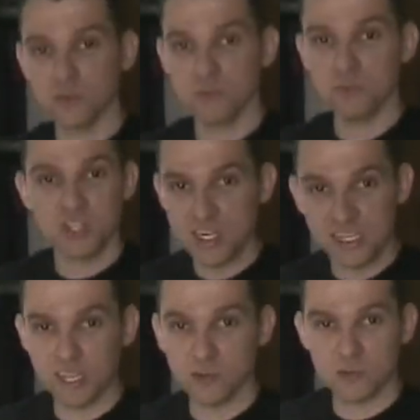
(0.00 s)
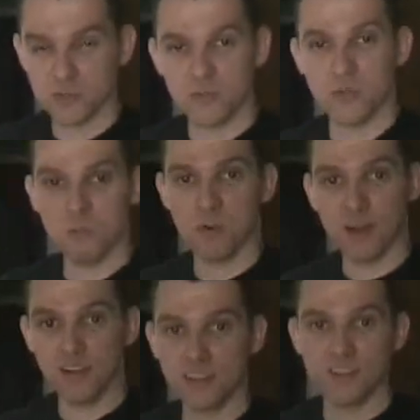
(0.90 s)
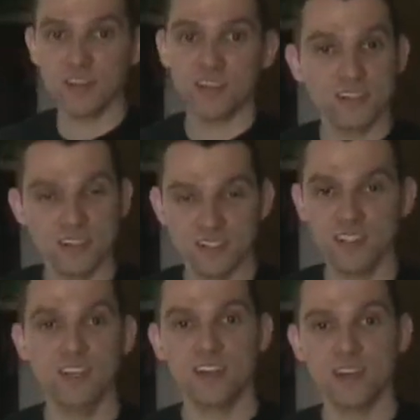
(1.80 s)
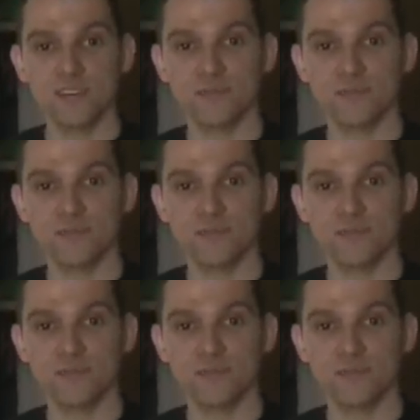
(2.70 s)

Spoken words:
machine language of the human body, is DNA.